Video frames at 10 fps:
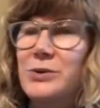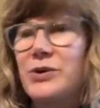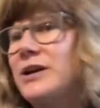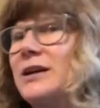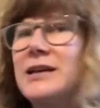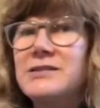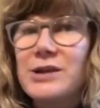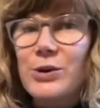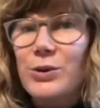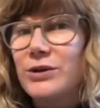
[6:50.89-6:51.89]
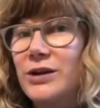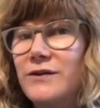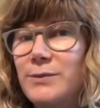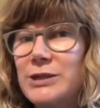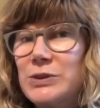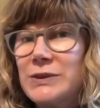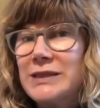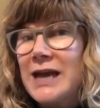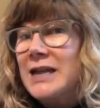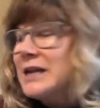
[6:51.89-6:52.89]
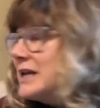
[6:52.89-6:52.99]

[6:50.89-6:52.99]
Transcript: know grandkids that are old enough to be doing that